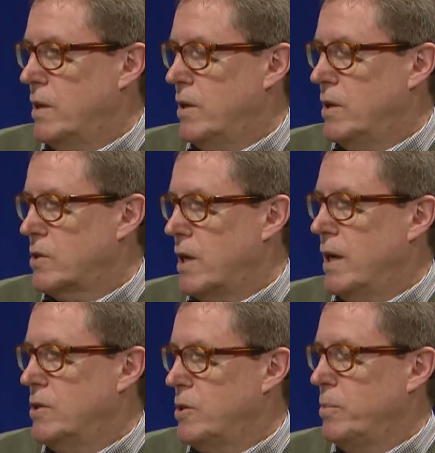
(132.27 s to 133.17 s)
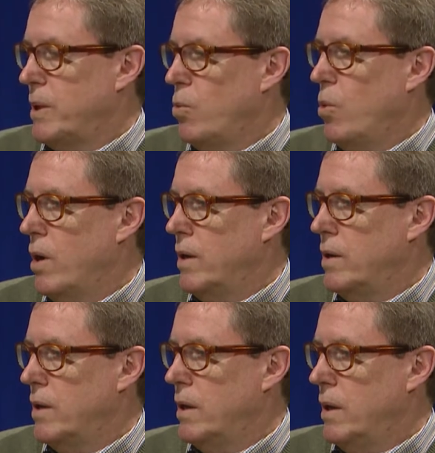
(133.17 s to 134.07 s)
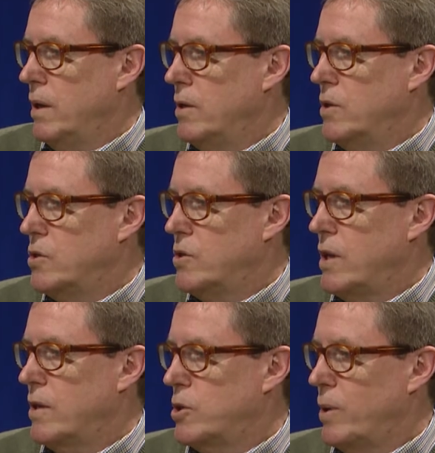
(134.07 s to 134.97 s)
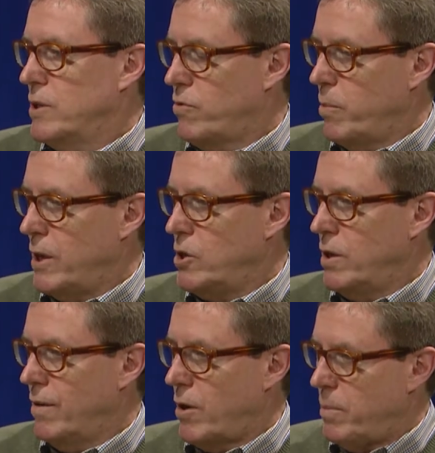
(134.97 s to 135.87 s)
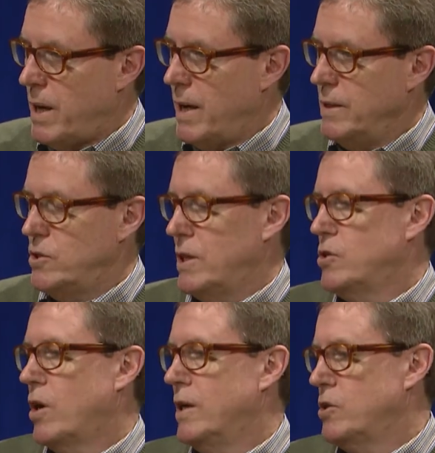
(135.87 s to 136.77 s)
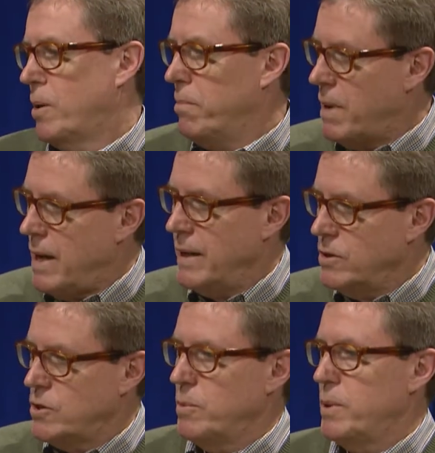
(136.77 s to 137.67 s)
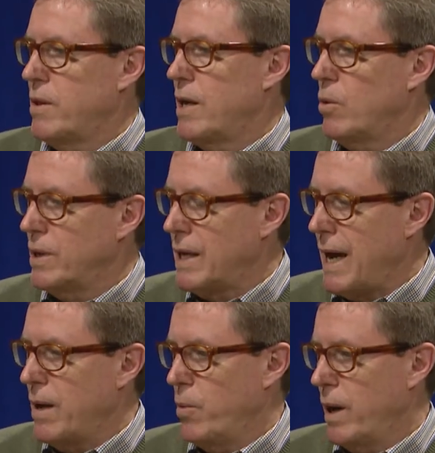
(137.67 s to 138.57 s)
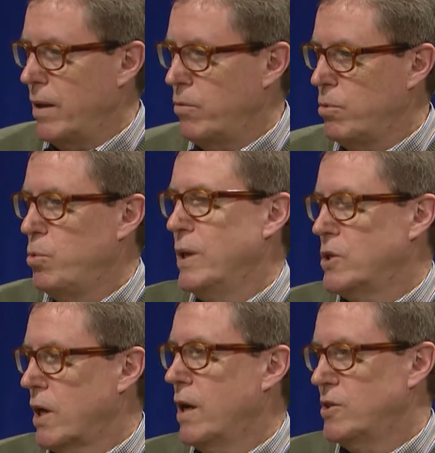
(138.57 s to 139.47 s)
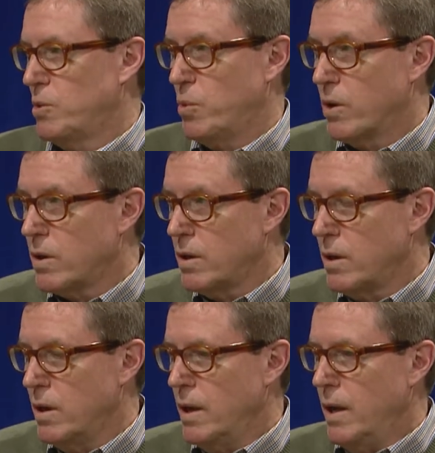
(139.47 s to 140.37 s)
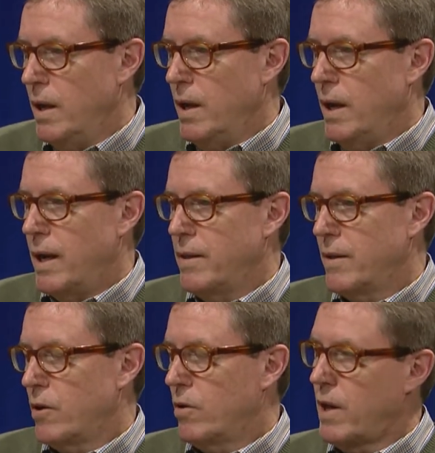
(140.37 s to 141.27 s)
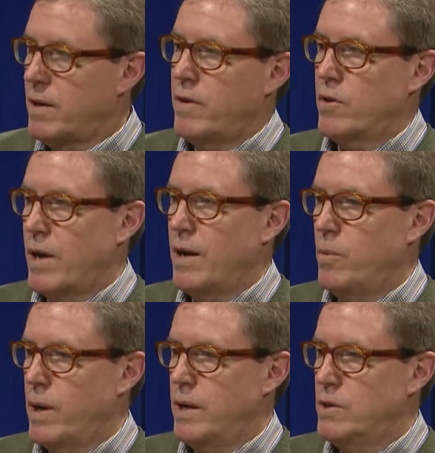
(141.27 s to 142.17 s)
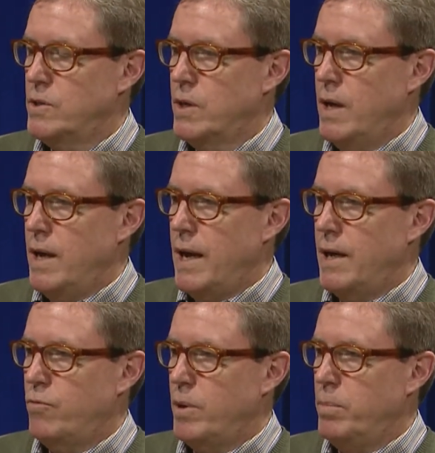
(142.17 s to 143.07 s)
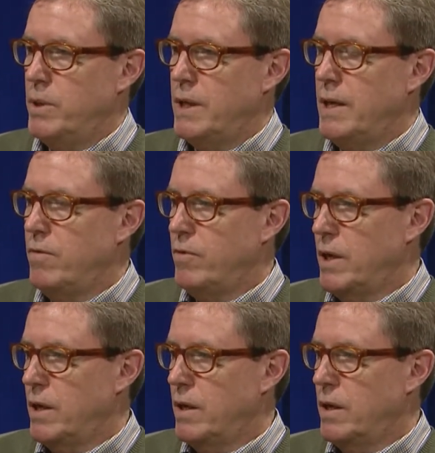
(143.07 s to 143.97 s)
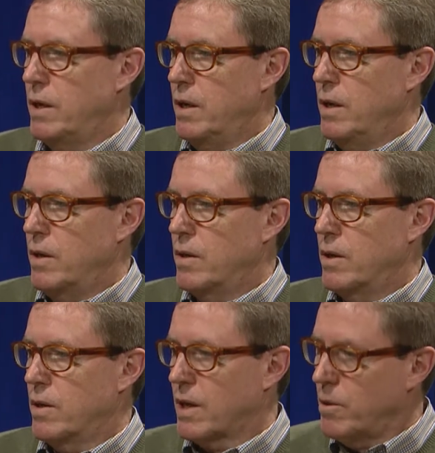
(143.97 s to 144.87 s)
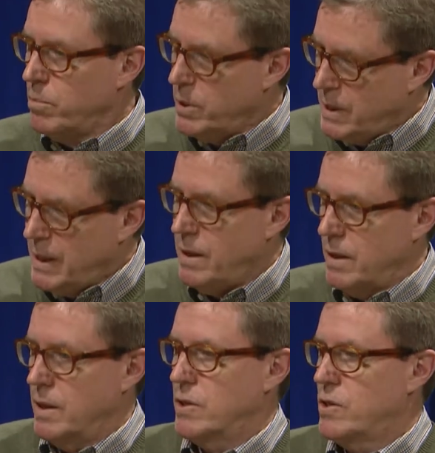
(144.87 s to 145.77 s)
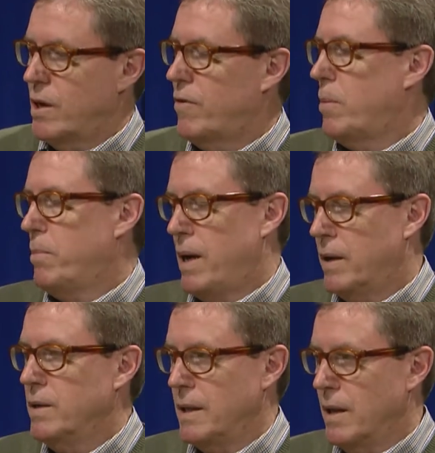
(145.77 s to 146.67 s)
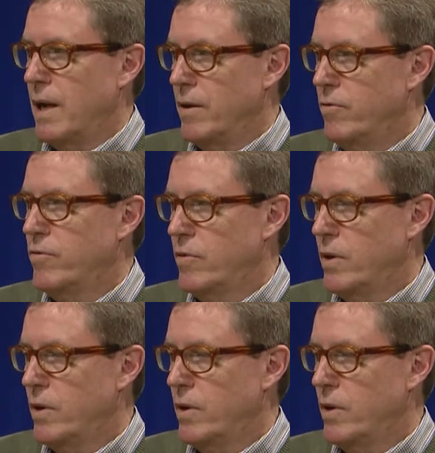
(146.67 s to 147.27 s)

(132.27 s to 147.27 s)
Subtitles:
does God simply want to see the transformation of our minds? Is our minds simply the only gateway through which God is at work? I think there are a lot of other gateways. And if we believe in the completeness of our bodily life,